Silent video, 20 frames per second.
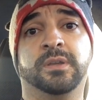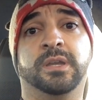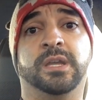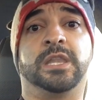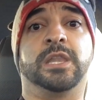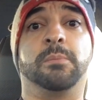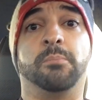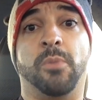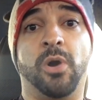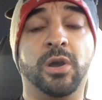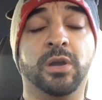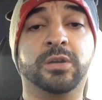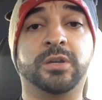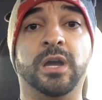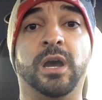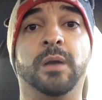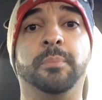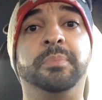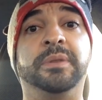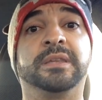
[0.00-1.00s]
and the
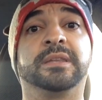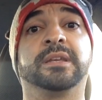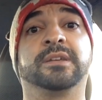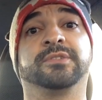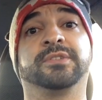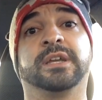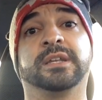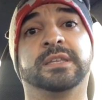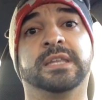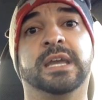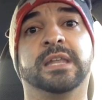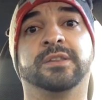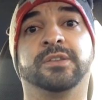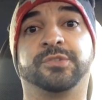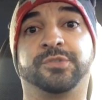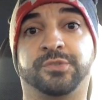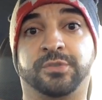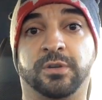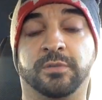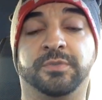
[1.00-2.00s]
markup and things like that, and the
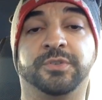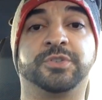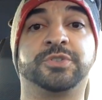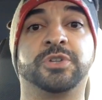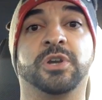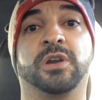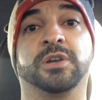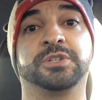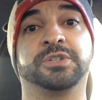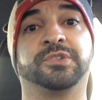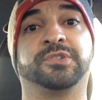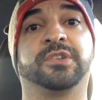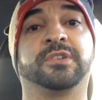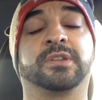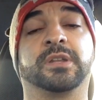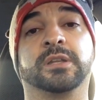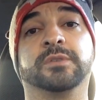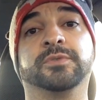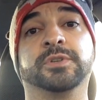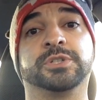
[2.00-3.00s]
service charges and
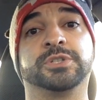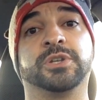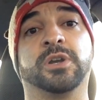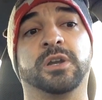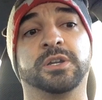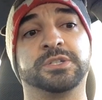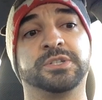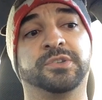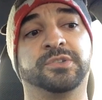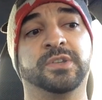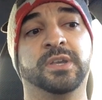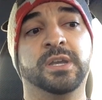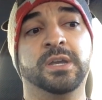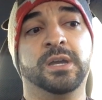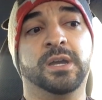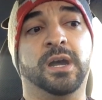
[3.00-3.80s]
delivery charges,